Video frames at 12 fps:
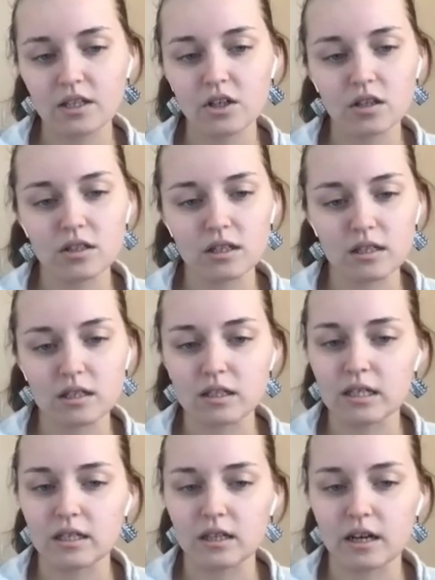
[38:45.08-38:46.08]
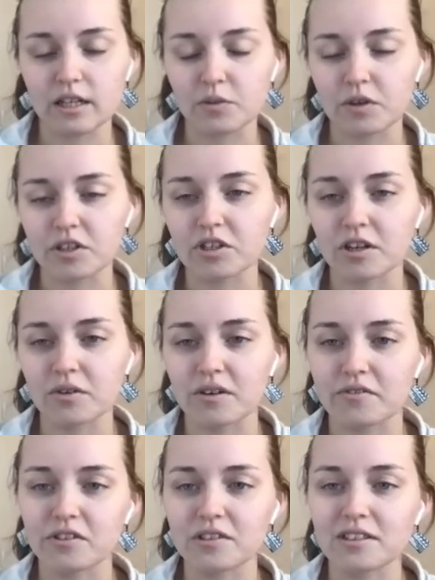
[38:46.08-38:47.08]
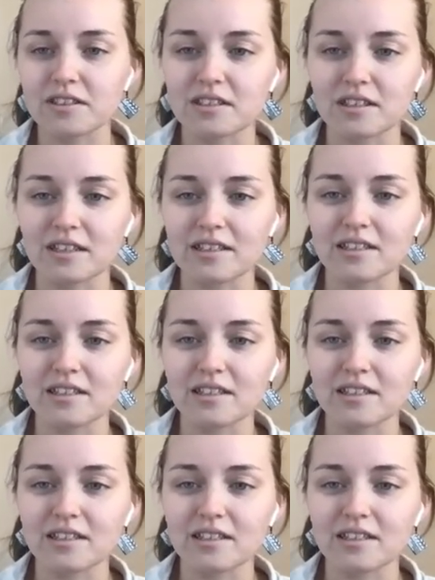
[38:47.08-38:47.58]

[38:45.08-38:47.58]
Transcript: all the like Eyes Wide Shut references and like the